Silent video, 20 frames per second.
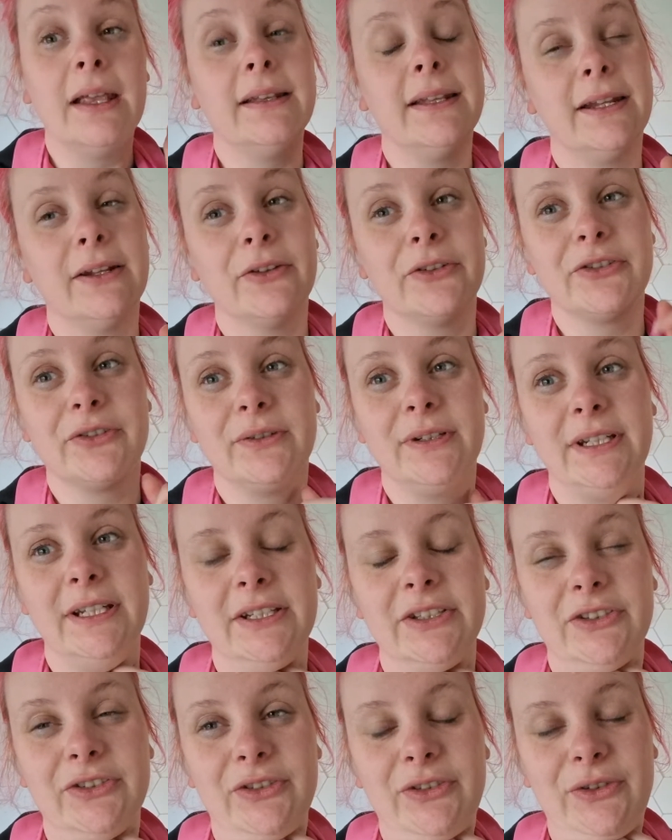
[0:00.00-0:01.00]
also
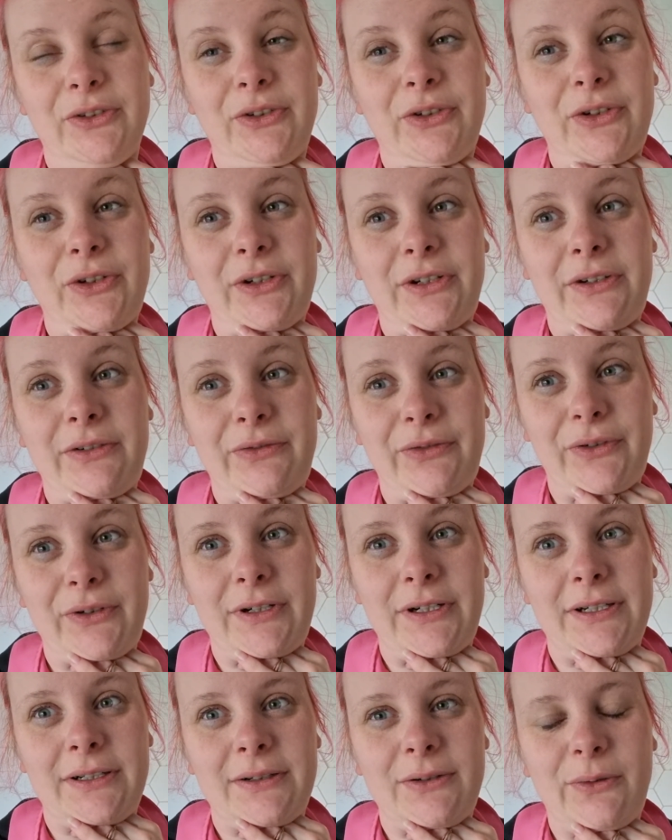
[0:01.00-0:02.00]
needs to cook
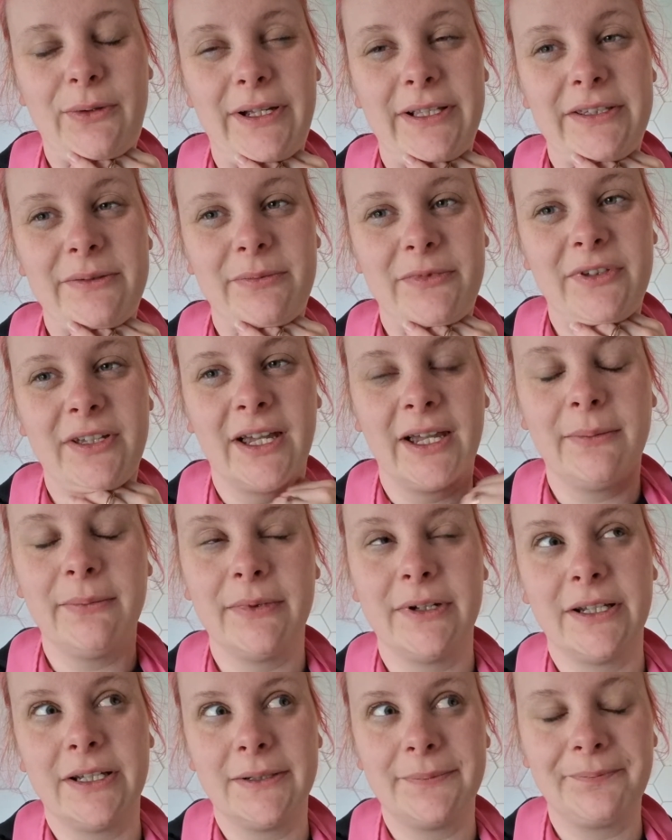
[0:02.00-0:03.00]
for quite some time.
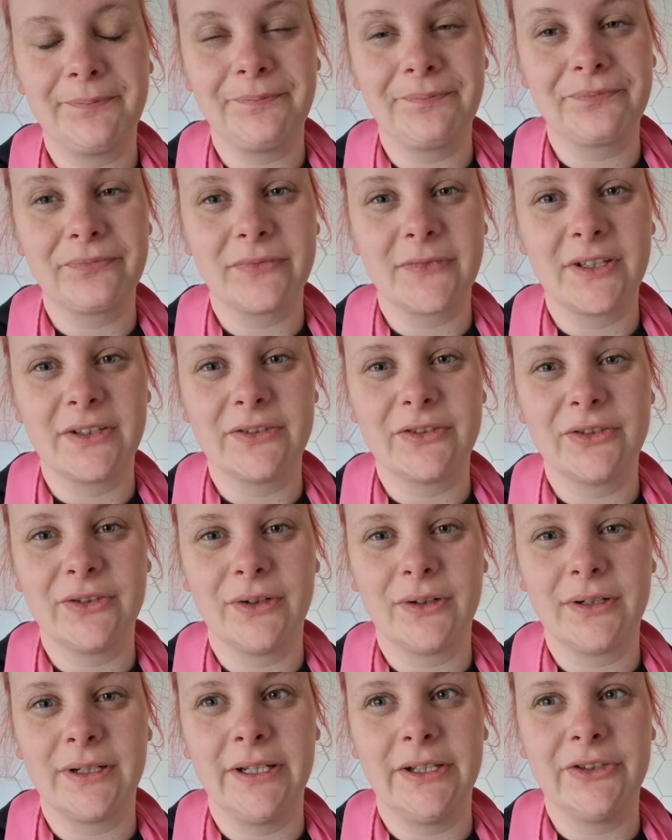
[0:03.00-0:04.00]
The
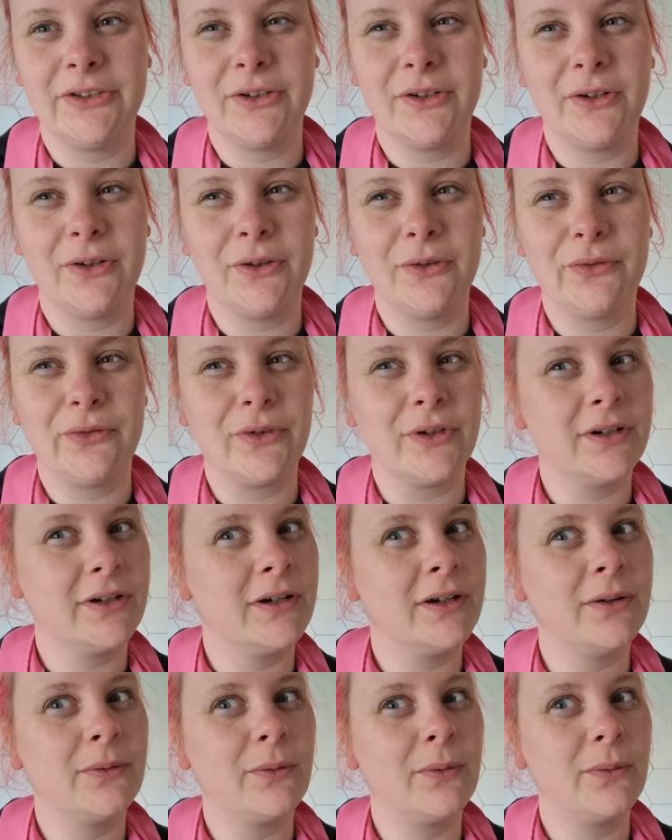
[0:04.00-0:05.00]
stock needs to go
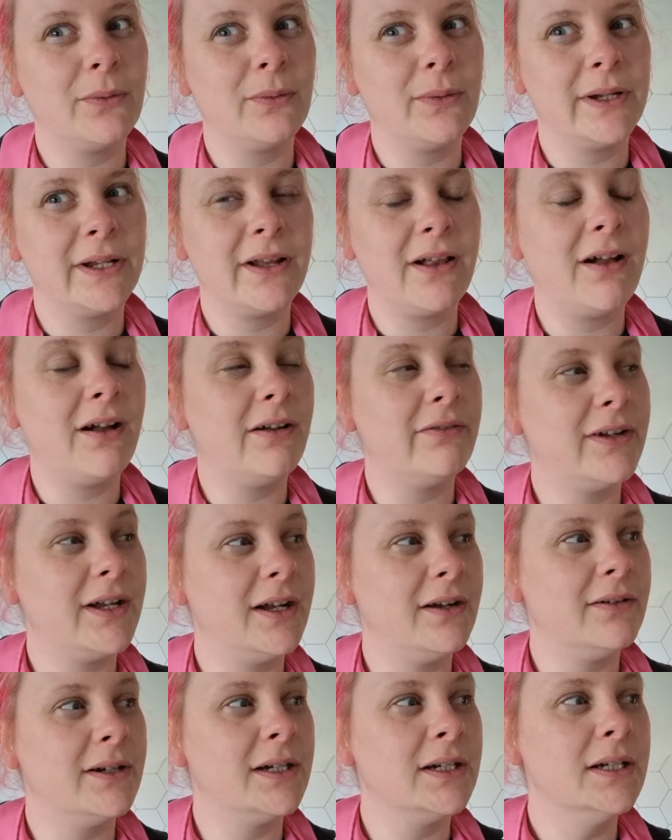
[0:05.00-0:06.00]
for 1.5
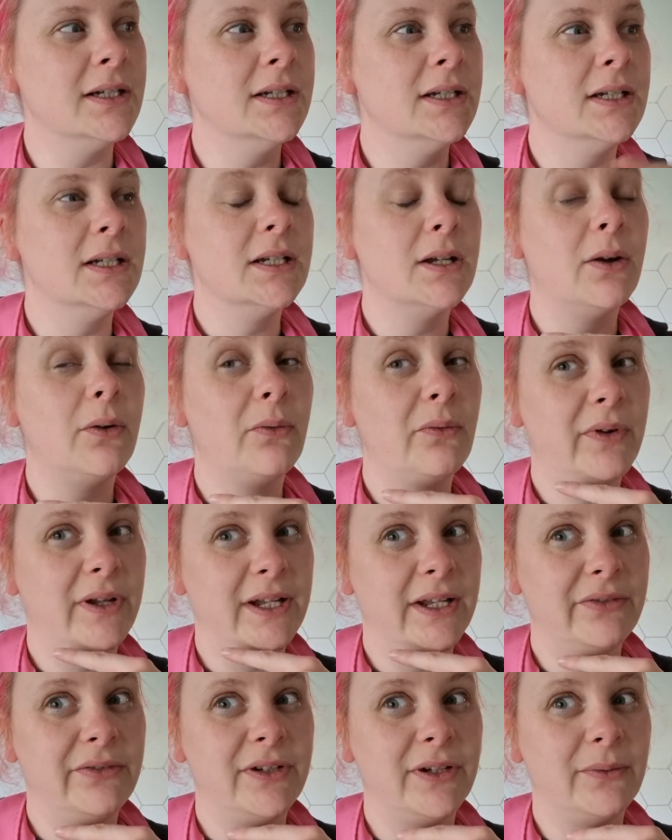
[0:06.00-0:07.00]
hours. When
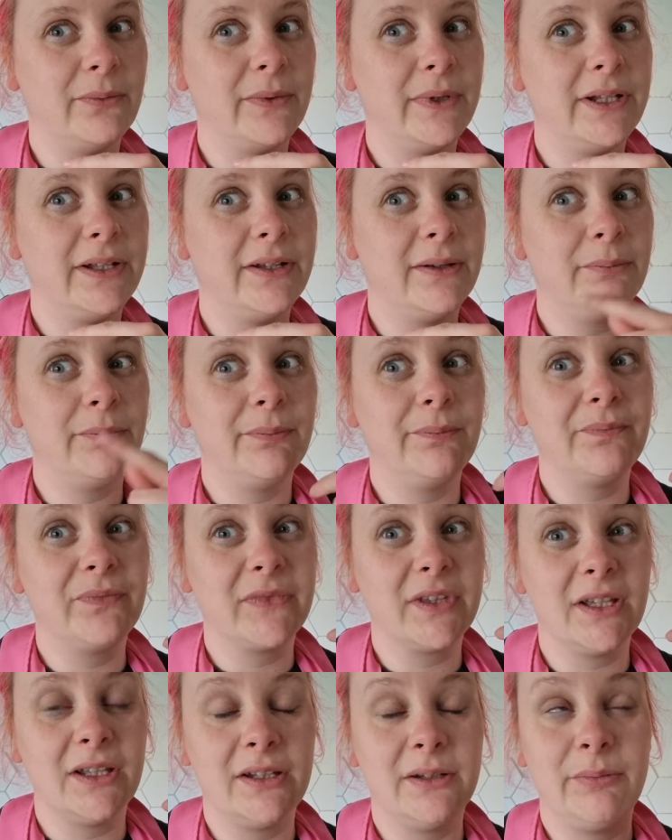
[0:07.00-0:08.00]
I've done with the
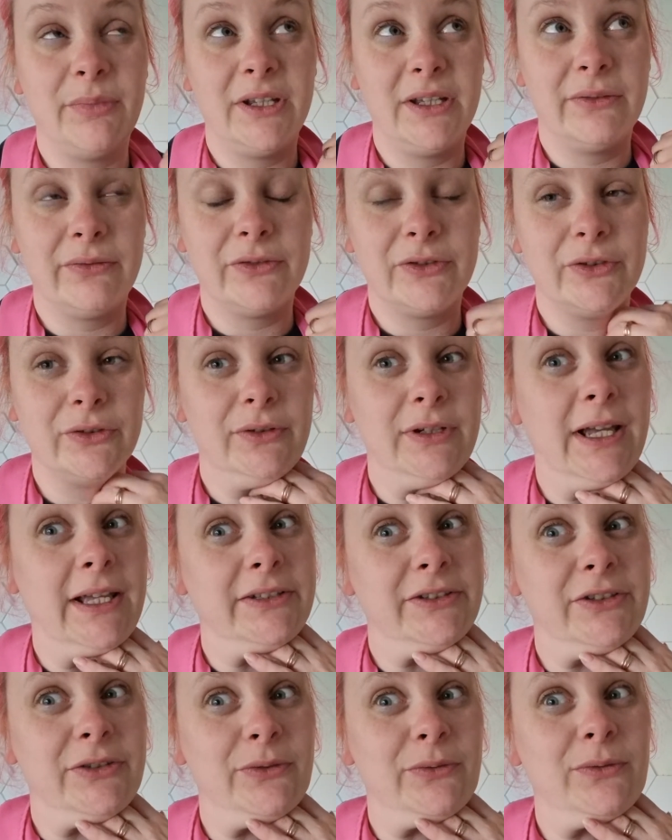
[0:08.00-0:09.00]
beef stew,
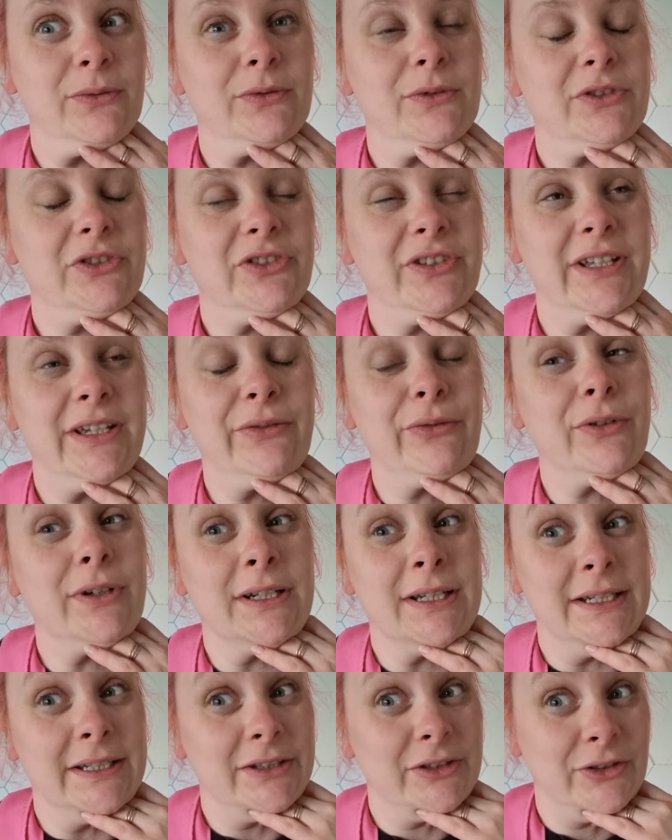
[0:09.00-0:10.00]
has to stay for at
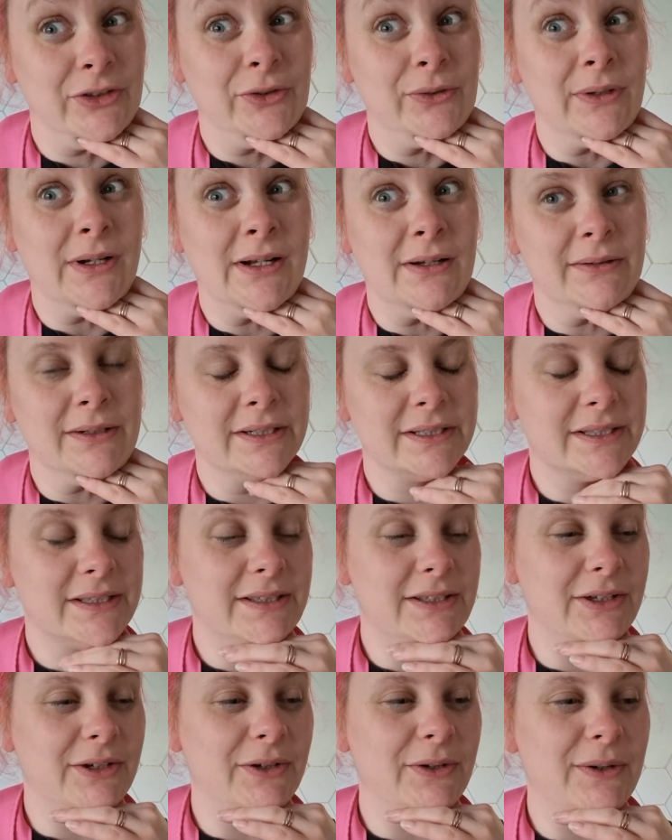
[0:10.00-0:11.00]
least 2 hours.
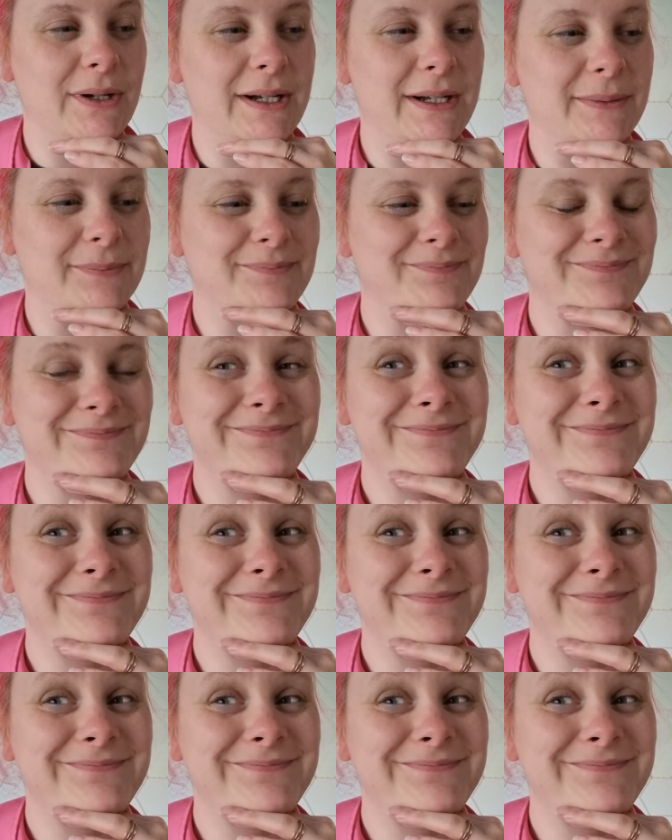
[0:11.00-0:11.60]
So